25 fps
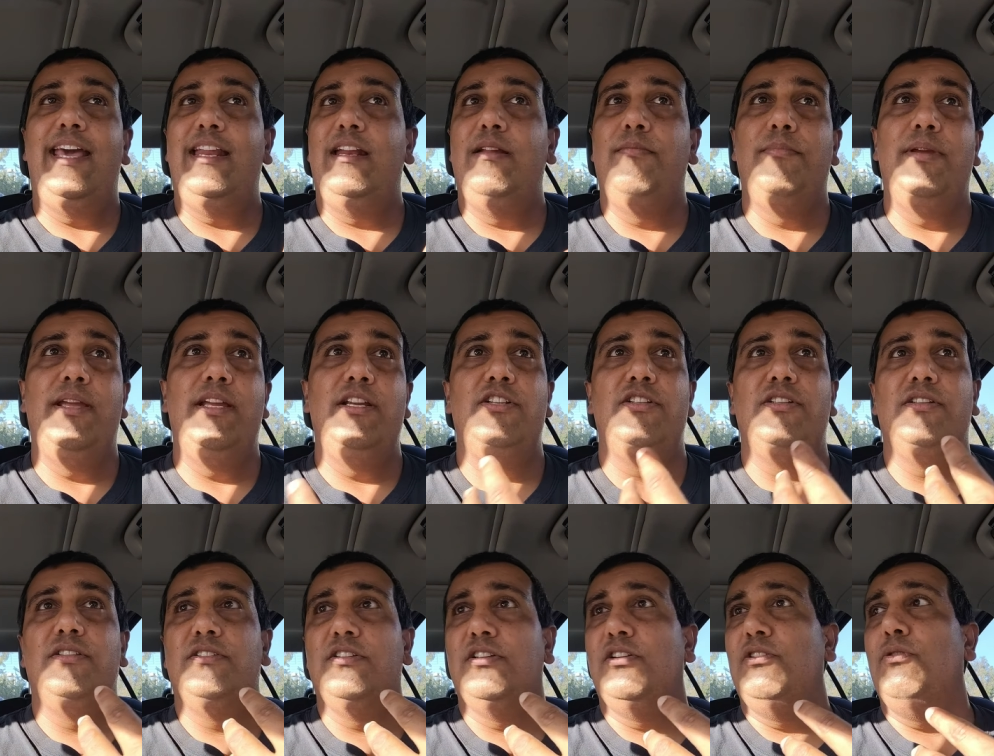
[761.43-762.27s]

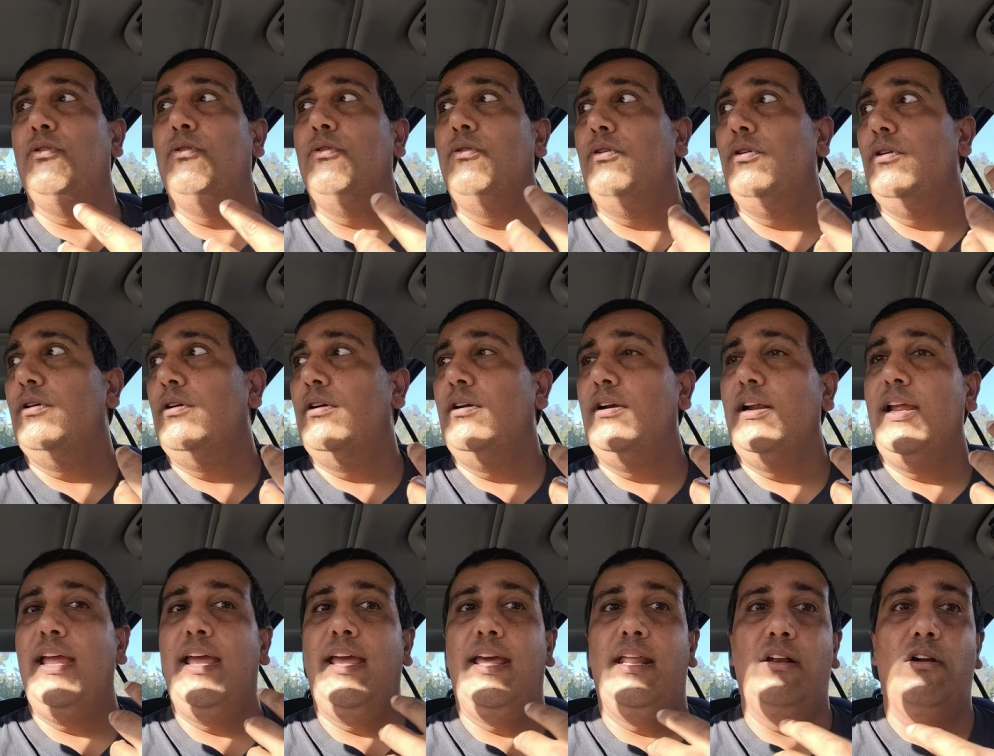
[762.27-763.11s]
animations and
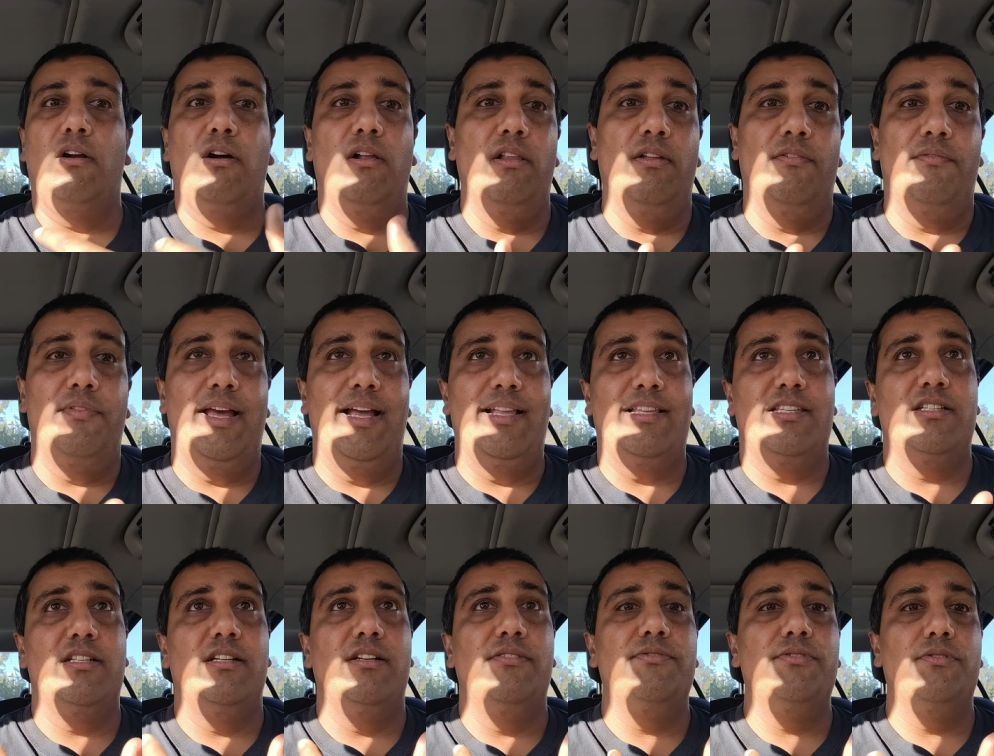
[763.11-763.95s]
gore and all of that
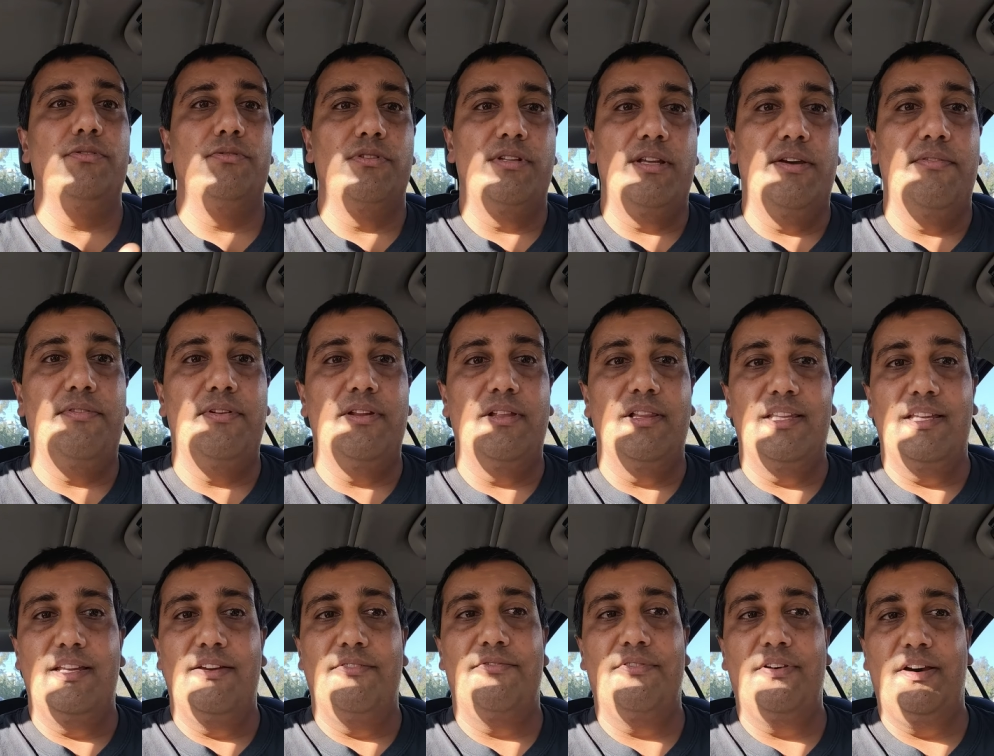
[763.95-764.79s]
stuff. So
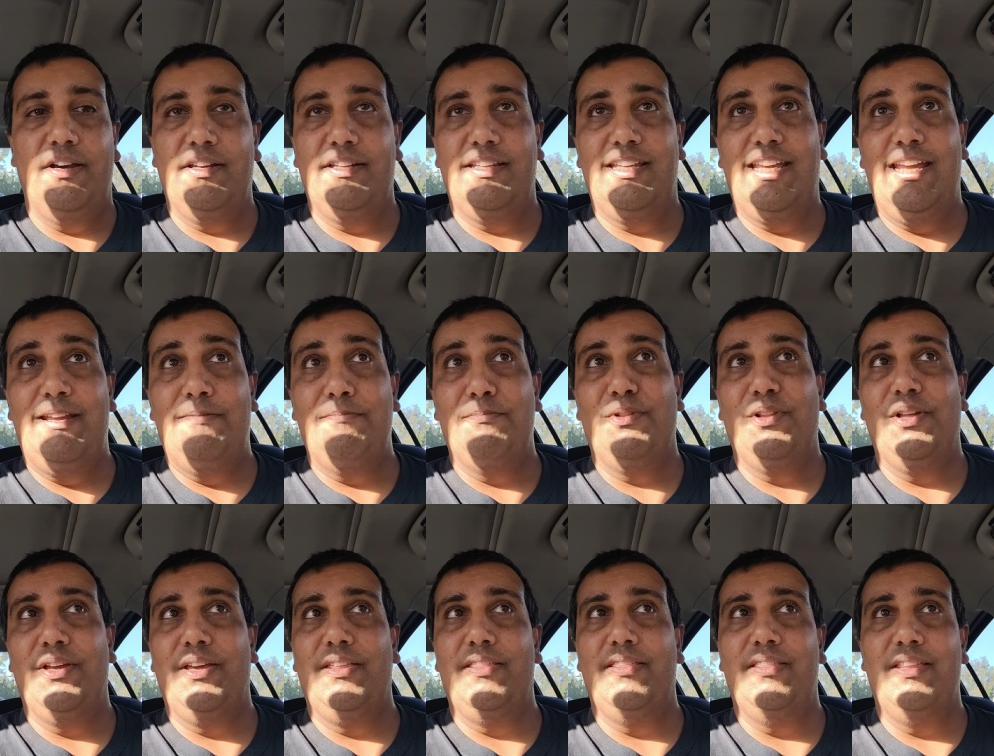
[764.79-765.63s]
definitely a fun
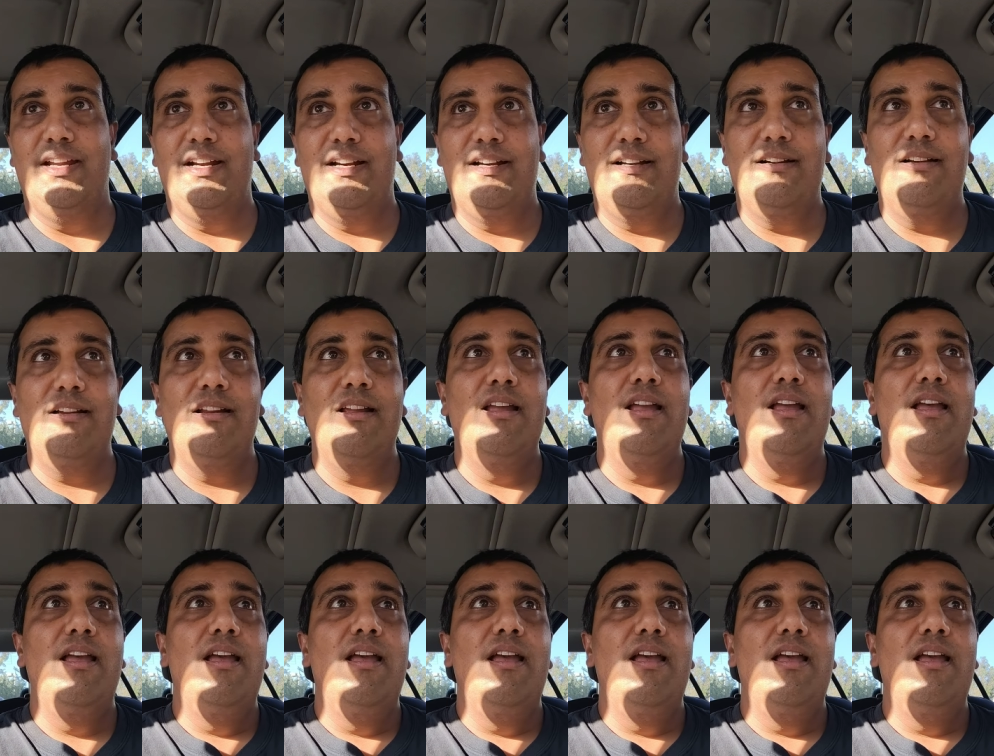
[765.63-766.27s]
gameplay there.